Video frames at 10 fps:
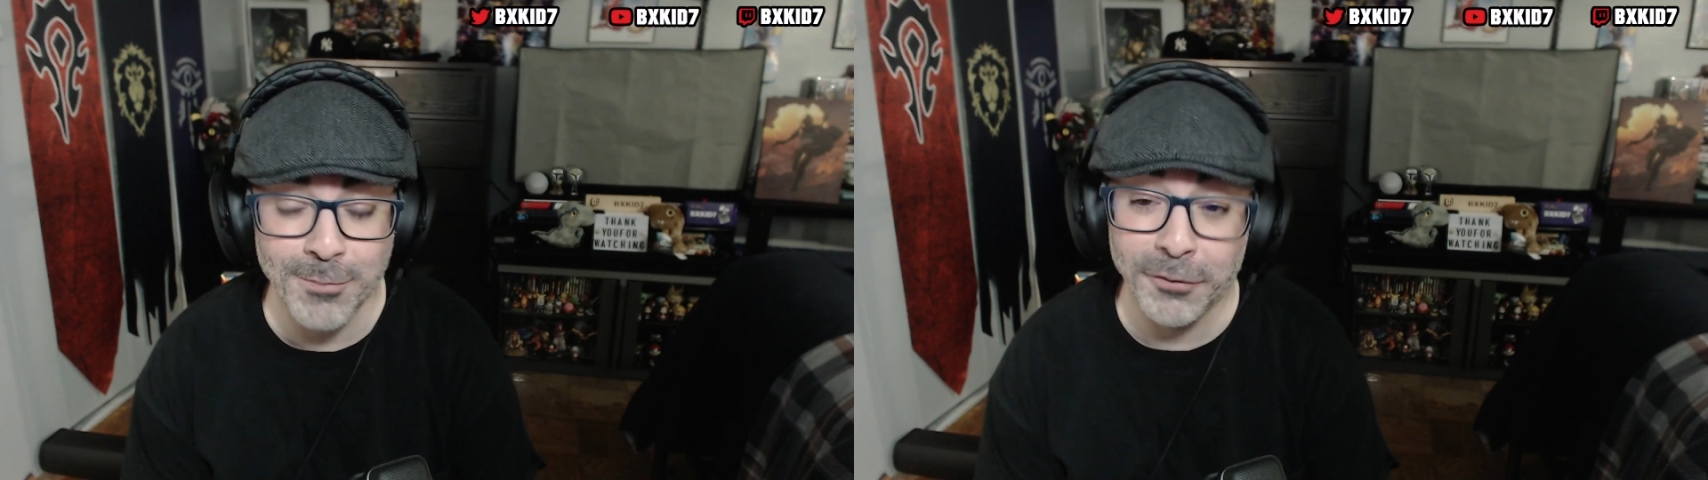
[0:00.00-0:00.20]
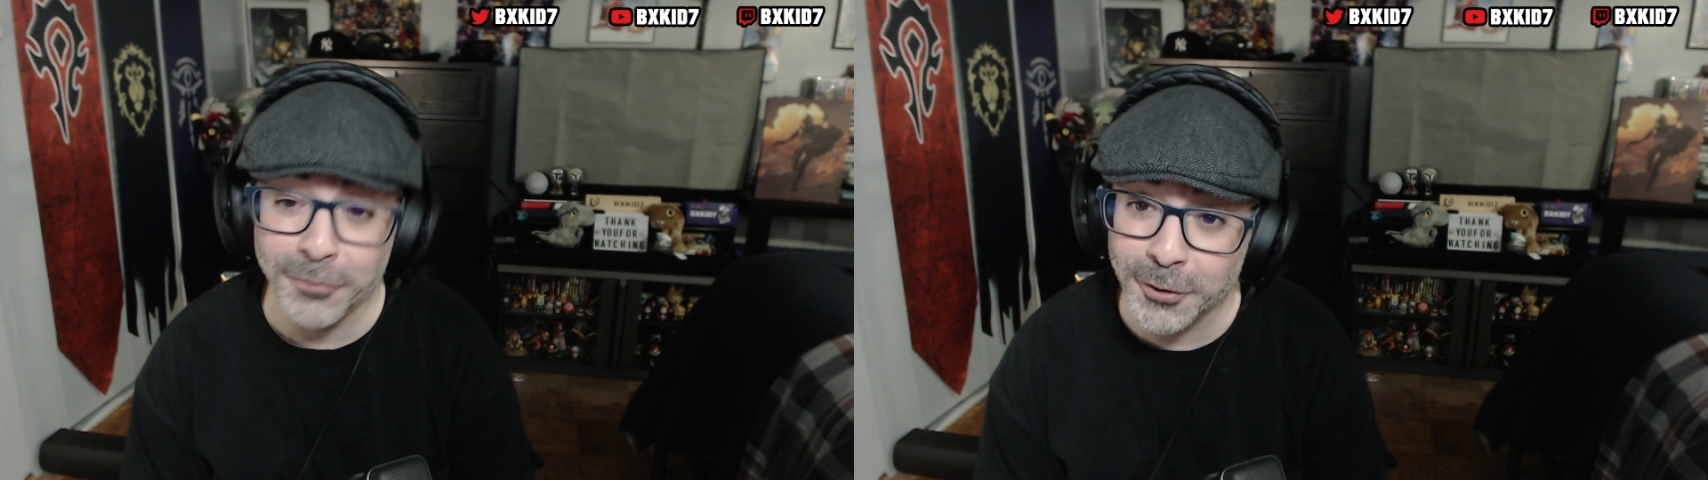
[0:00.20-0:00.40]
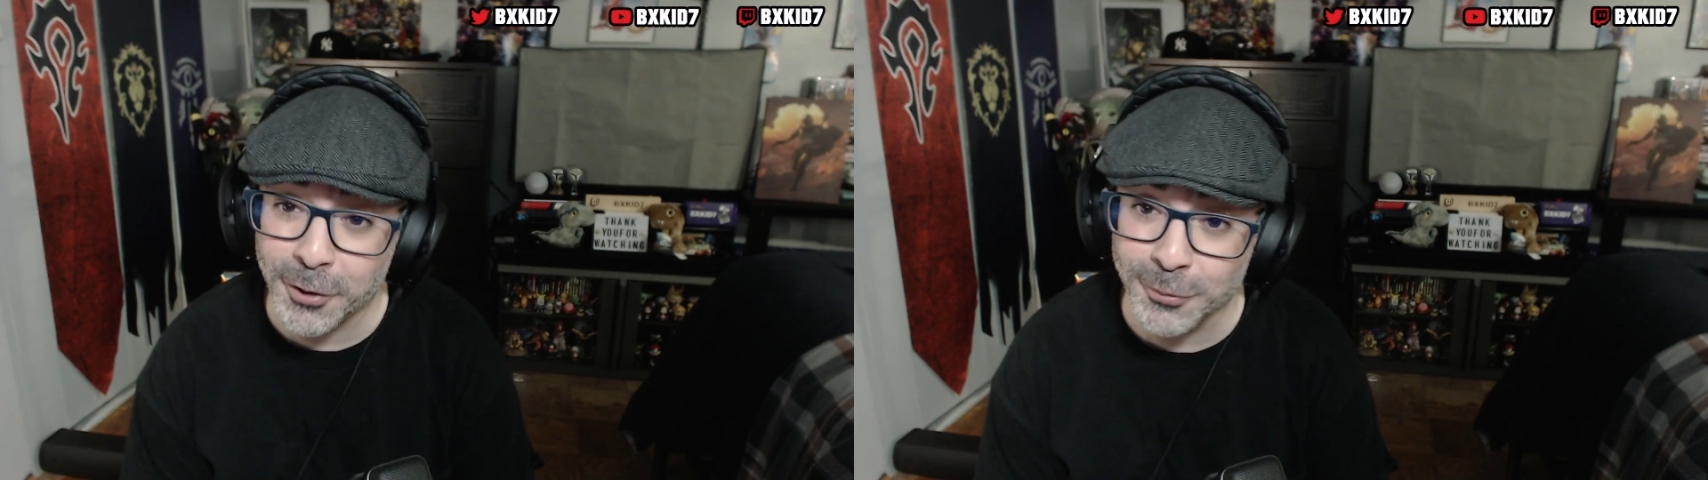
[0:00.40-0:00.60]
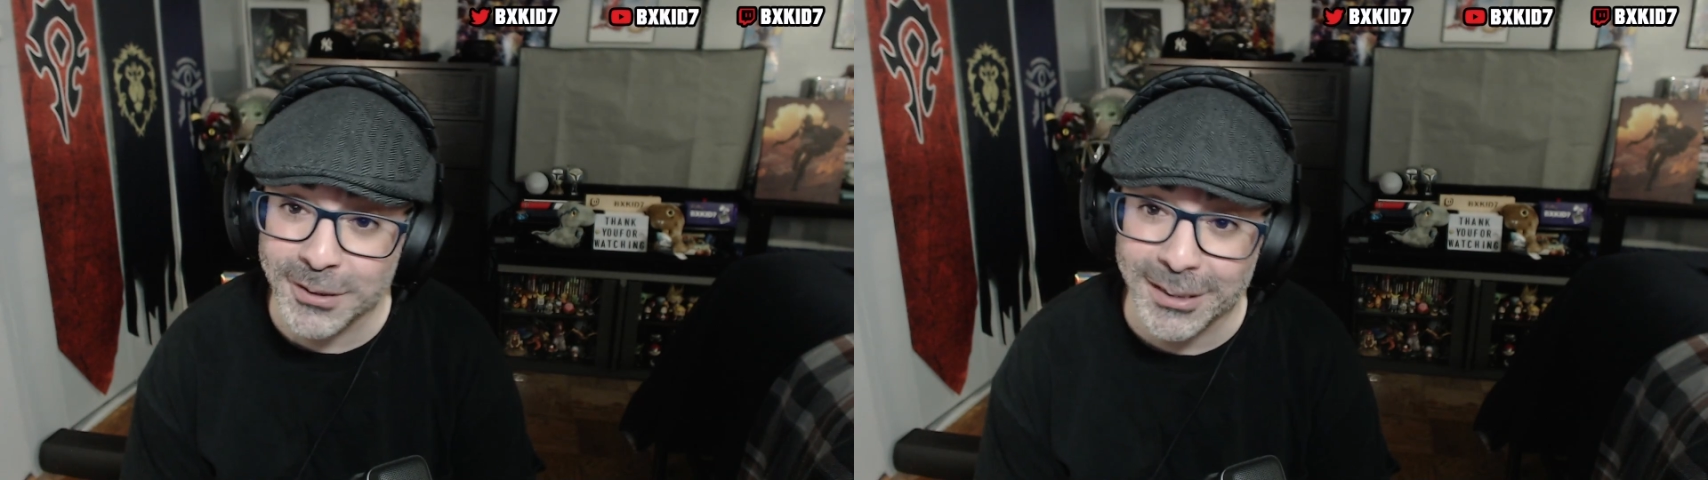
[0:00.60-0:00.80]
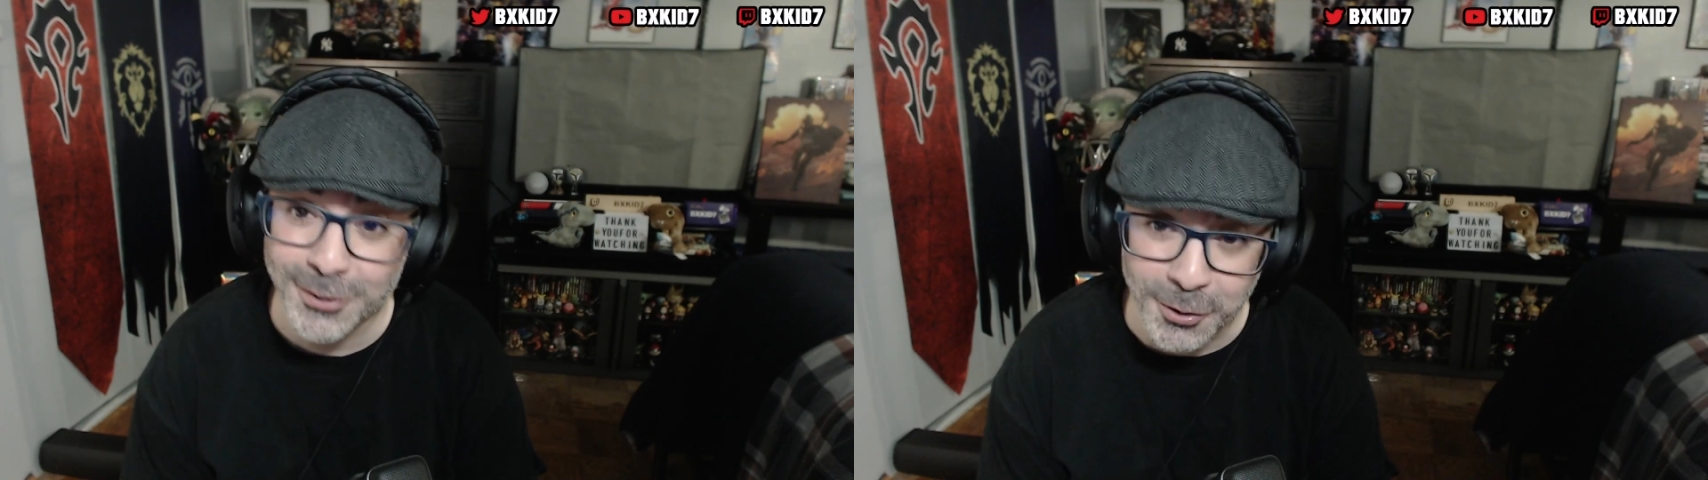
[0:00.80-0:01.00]
But for those
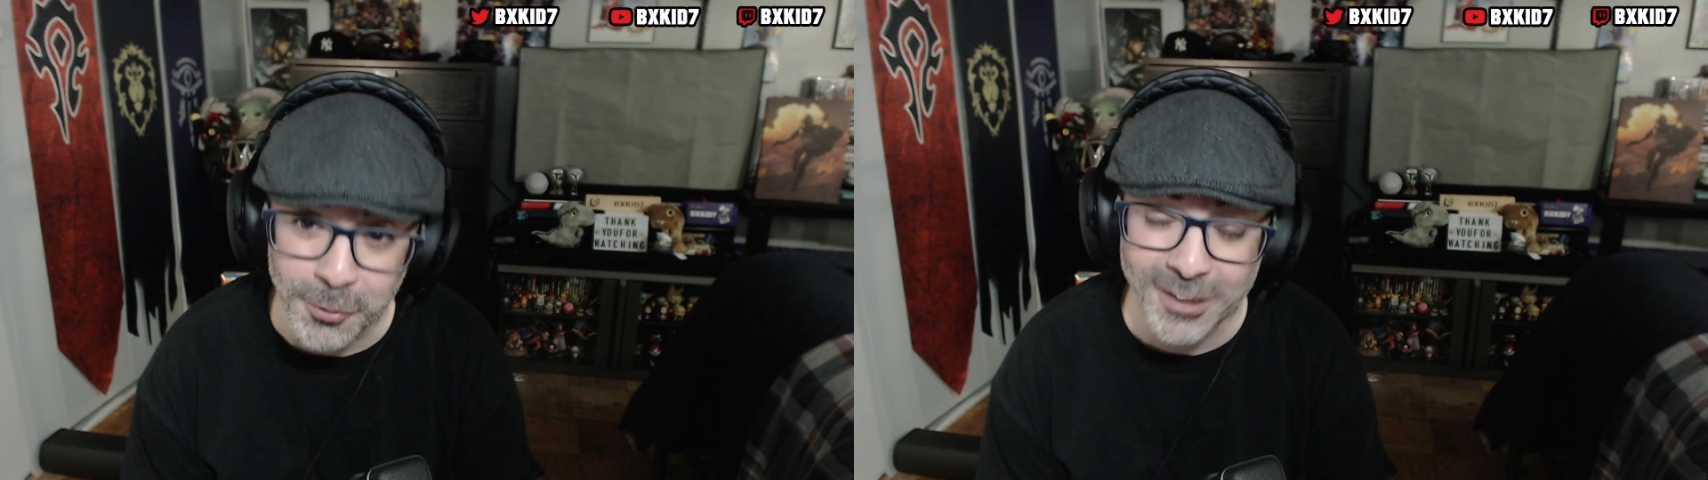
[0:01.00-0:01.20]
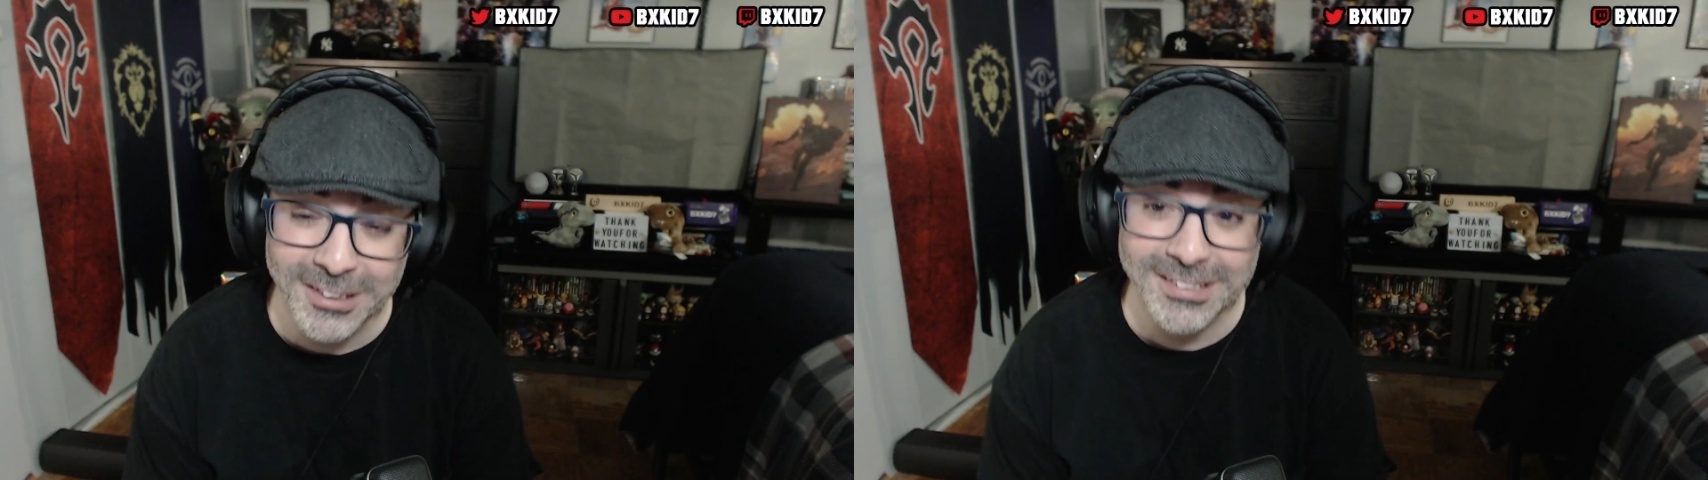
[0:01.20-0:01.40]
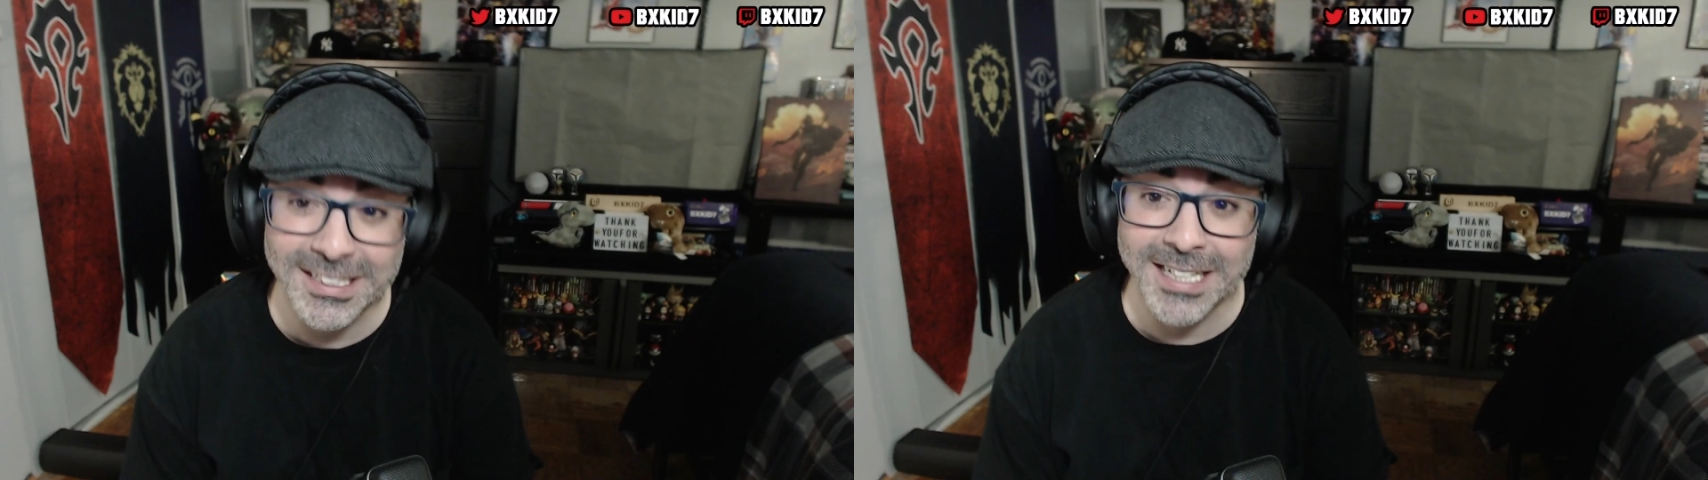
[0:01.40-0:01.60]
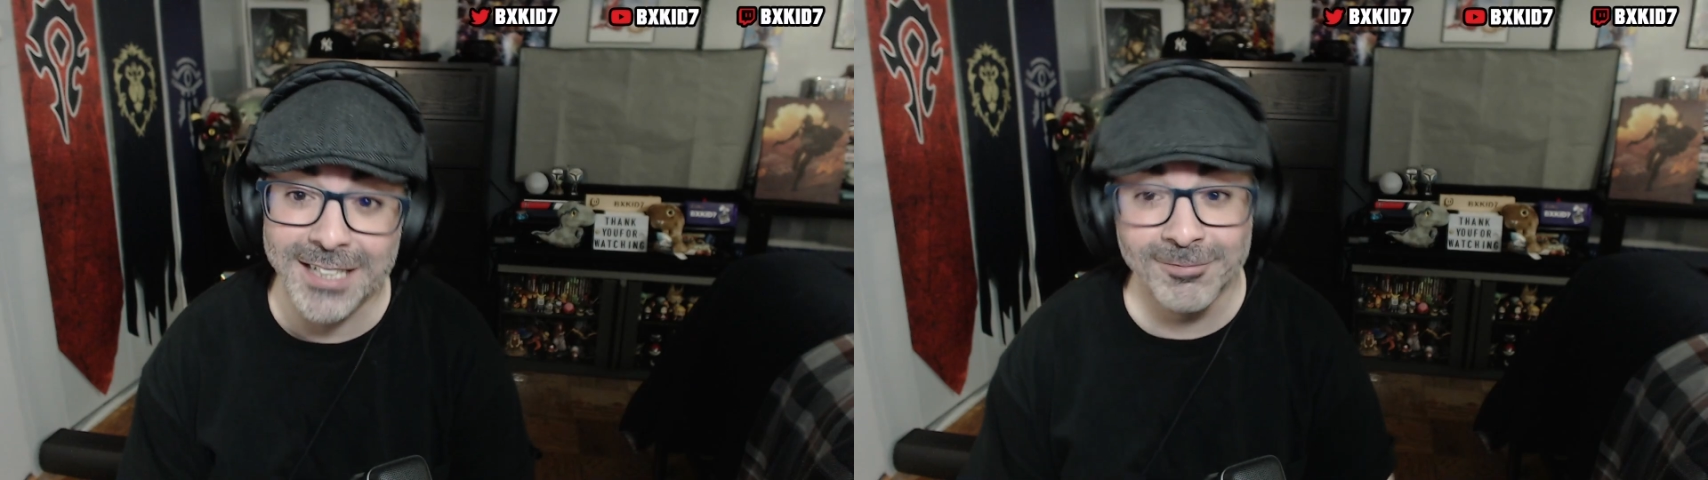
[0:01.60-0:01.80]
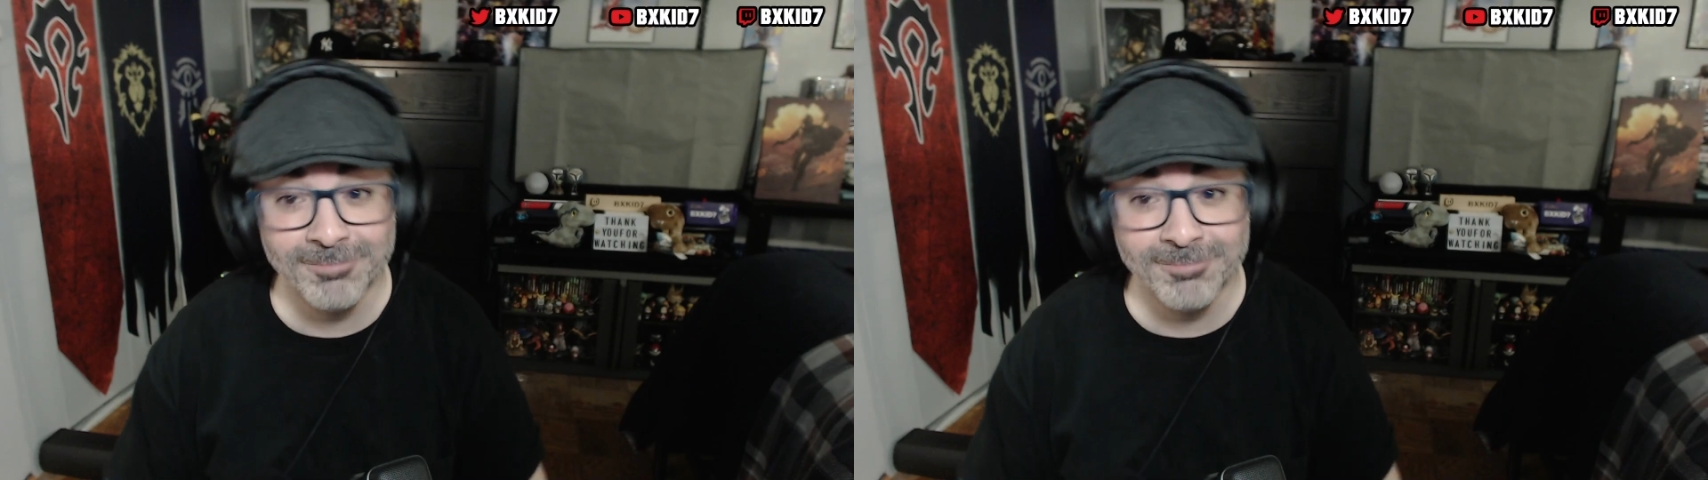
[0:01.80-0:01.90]
that do understand,